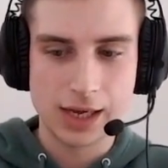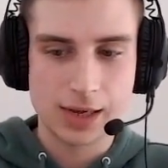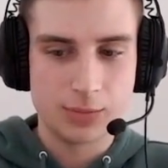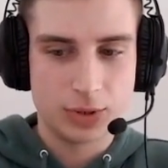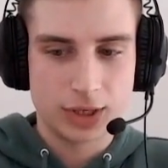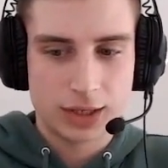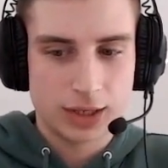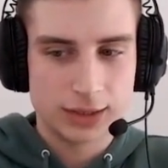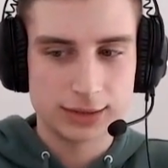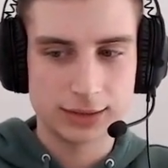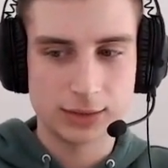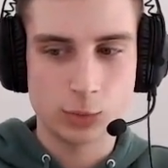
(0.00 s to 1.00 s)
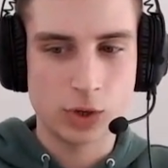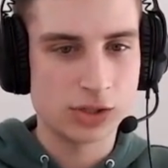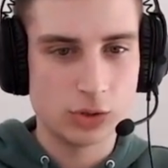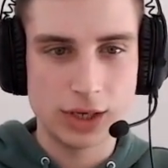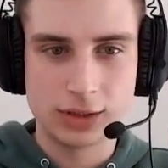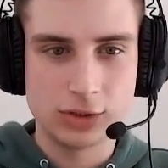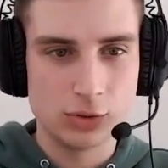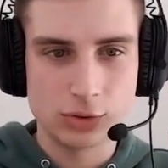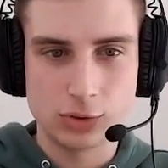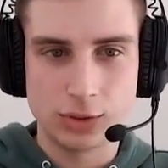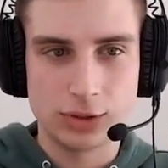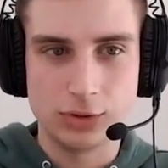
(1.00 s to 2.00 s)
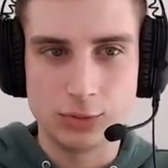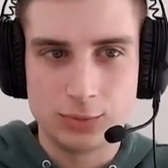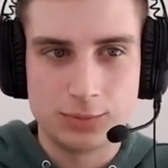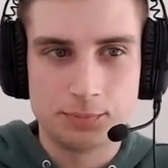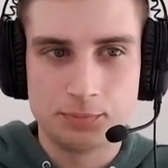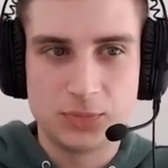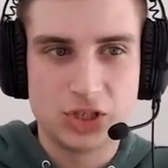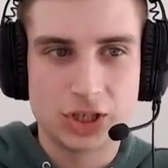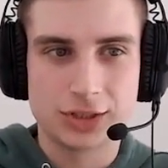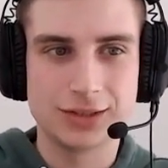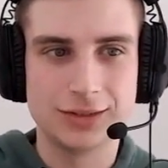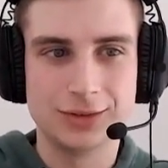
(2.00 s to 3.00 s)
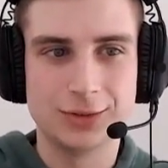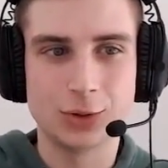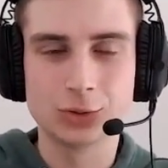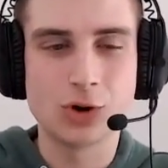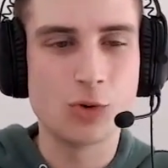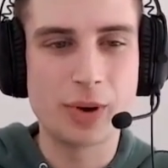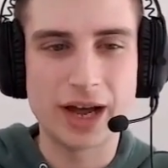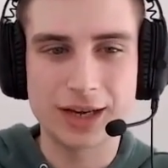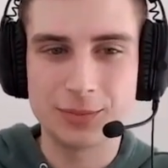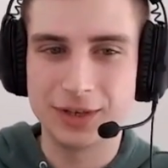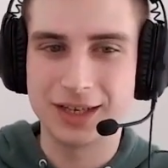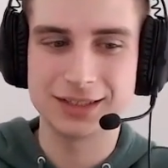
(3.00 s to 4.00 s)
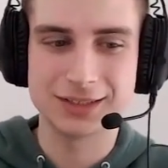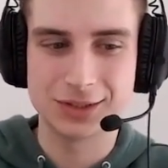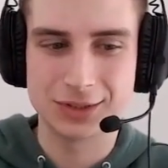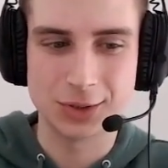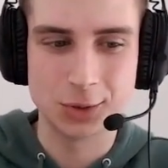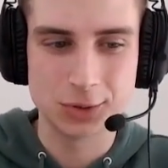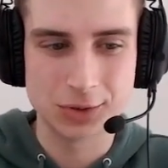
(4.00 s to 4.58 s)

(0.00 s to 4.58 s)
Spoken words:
Because once you get used to it, you just don't go back because it's so